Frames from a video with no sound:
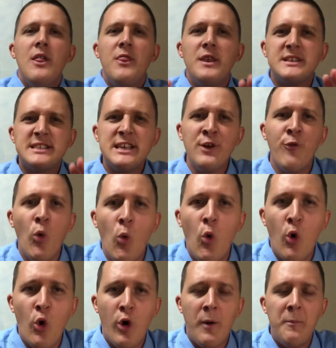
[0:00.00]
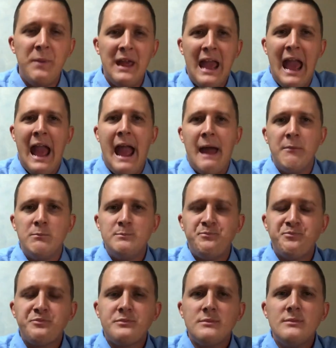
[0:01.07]
The Civil War began.
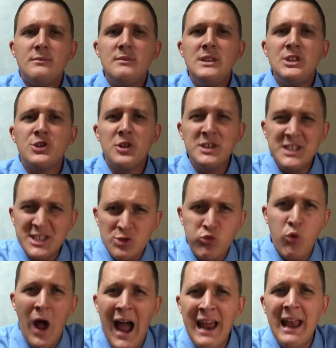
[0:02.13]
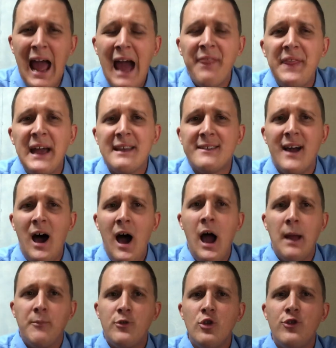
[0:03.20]
So this is right at that
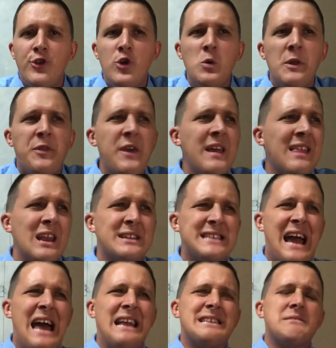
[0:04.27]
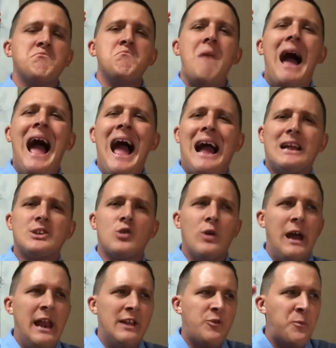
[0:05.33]
time, too. So you would think that it's at its max or
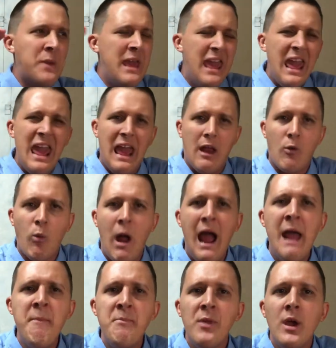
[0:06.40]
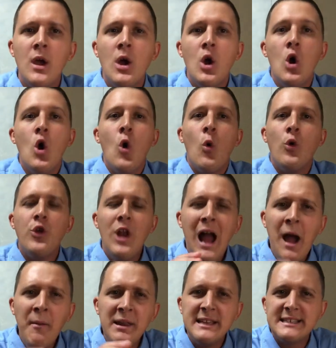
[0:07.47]
at its peak, right? Do you know
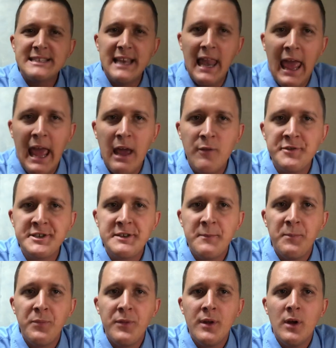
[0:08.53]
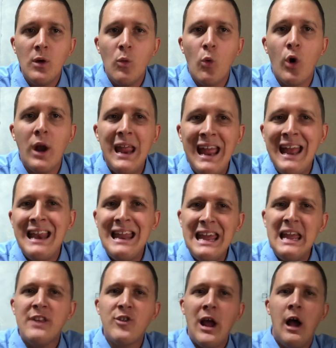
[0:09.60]
how many slaves were in
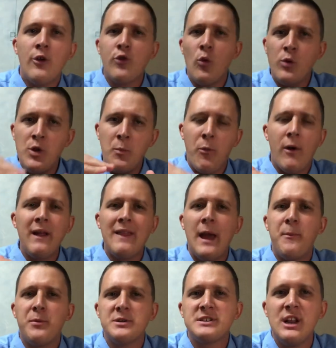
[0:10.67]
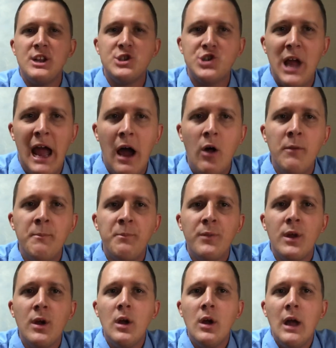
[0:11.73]
each household when you break that percentage down?
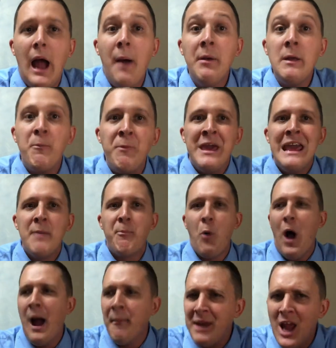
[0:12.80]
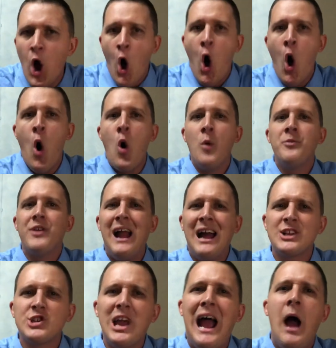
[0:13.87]
How many people, how many homes, and
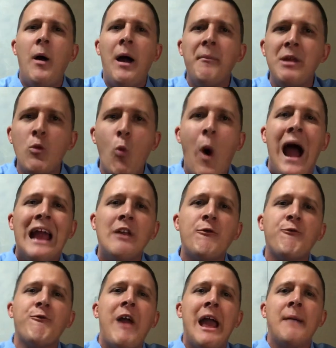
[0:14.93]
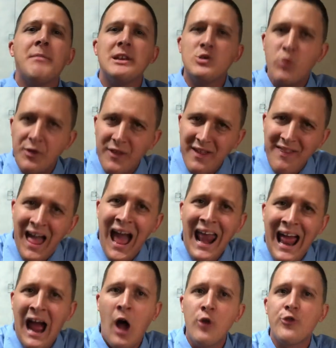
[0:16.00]
actually how many white families within that
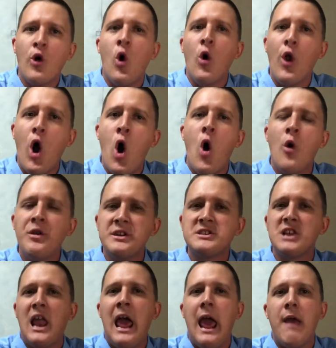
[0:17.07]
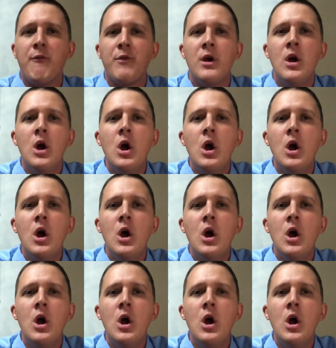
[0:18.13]
household owned a slave?